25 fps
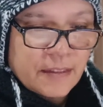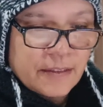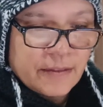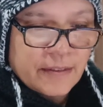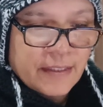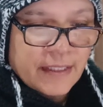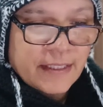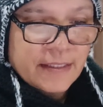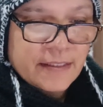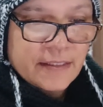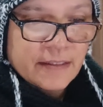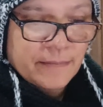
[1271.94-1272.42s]

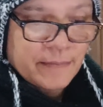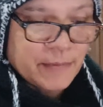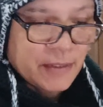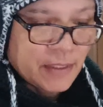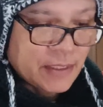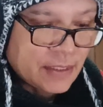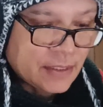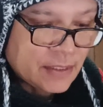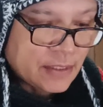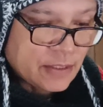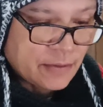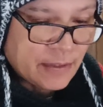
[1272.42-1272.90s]
Okay, so I'm
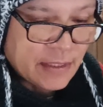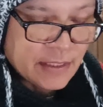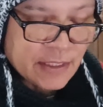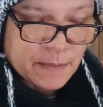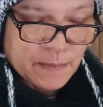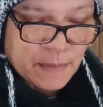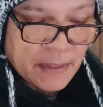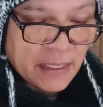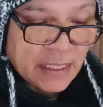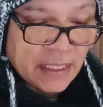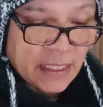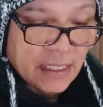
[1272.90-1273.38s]
going to do it
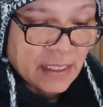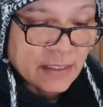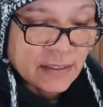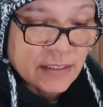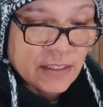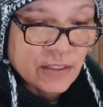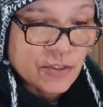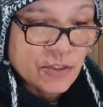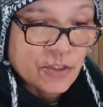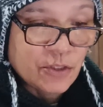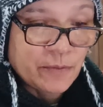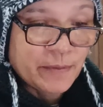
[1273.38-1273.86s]
speaking because
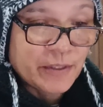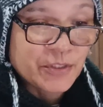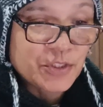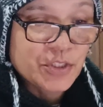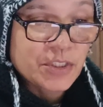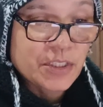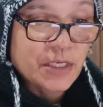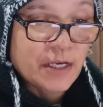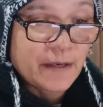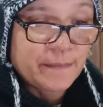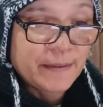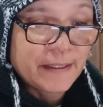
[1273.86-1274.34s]
it's too
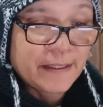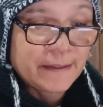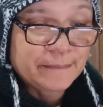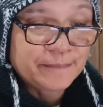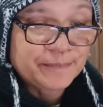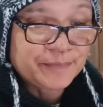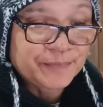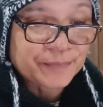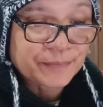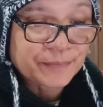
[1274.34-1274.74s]
much typing.